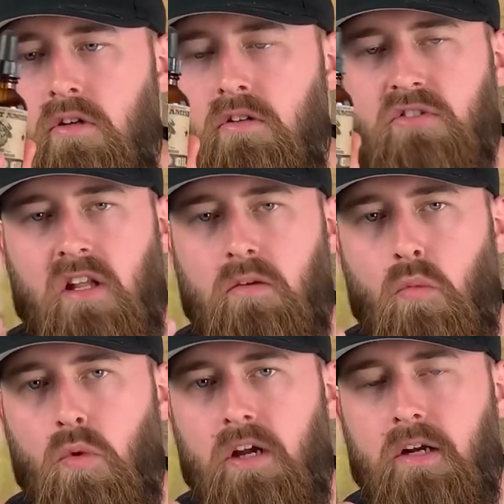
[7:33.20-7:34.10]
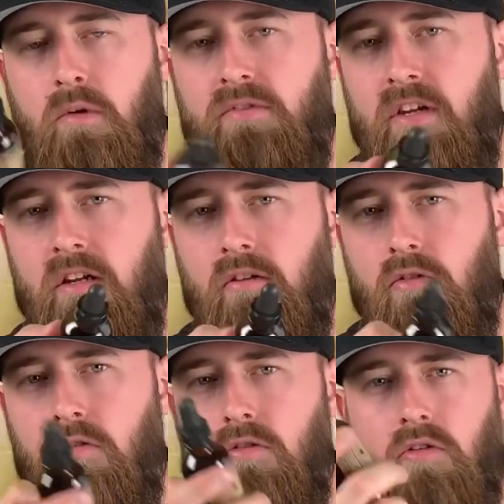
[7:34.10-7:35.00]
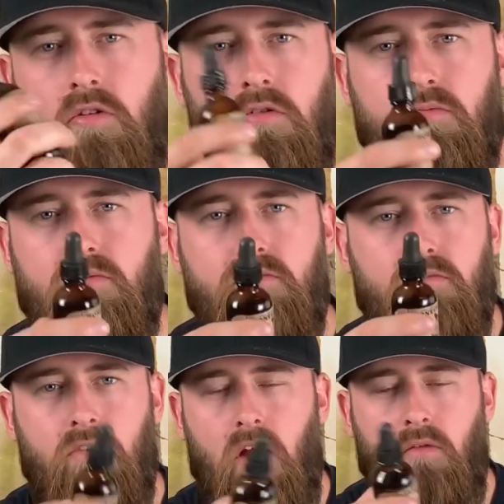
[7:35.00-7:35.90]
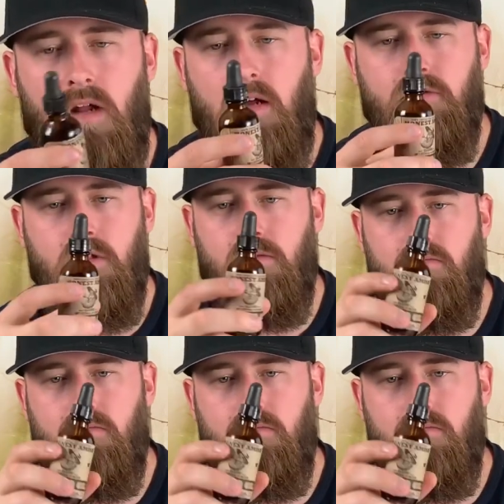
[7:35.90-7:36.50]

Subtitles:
to like work with you, or around